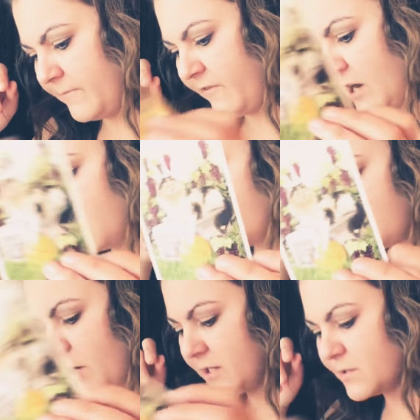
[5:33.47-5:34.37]
very
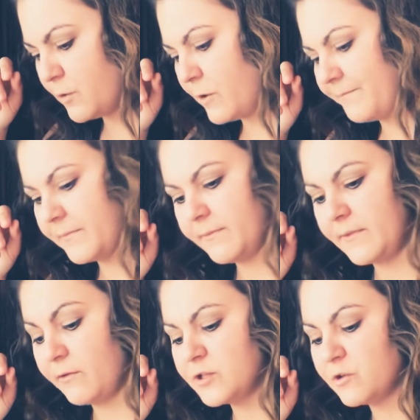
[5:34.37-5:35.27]
responsible
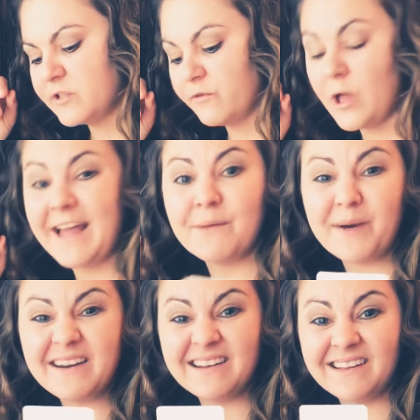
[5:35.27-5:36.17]
and resourceful and
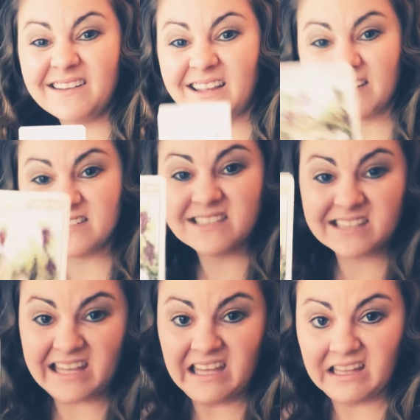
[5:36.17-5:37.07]
abundant. Like this is
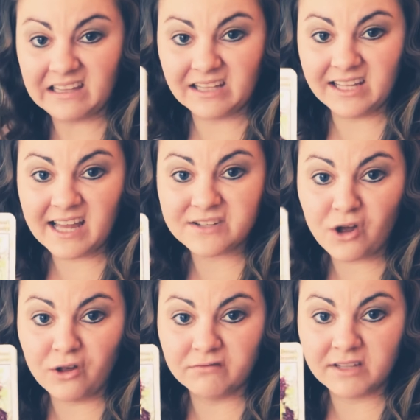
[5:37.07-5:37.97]
the king. He has
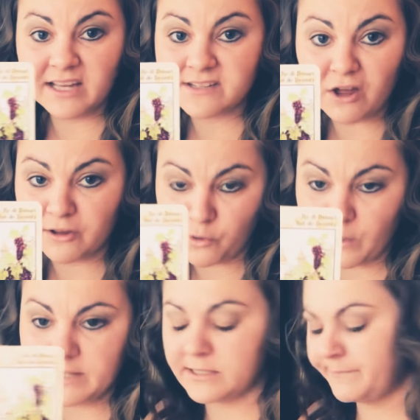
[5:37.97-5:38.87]
all he has all the
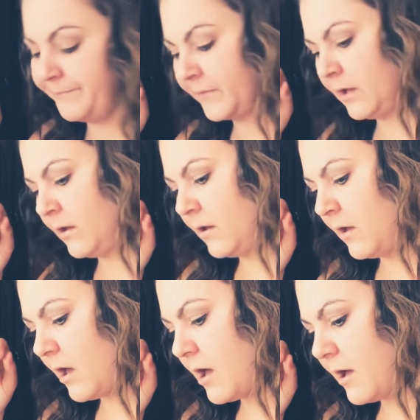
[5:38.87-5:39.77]
coins.
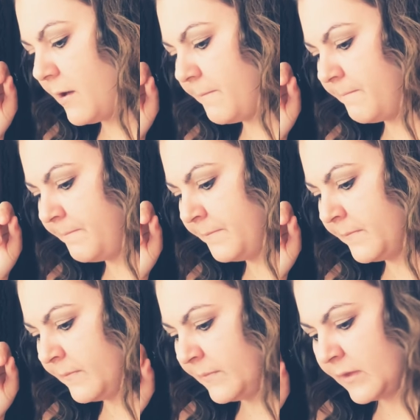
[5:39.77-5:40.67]
Um
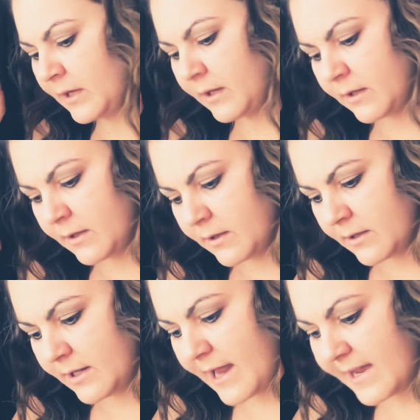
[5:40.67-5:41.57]

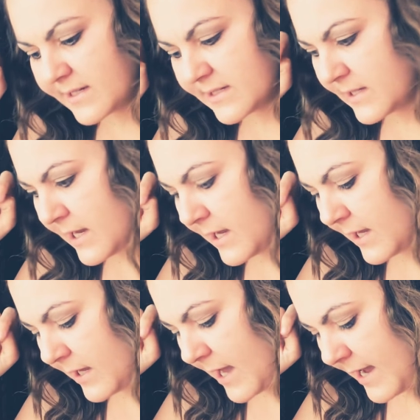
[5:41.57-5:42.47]
the next
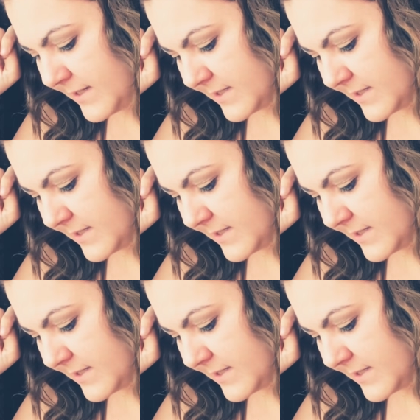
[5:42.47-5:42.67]
thing I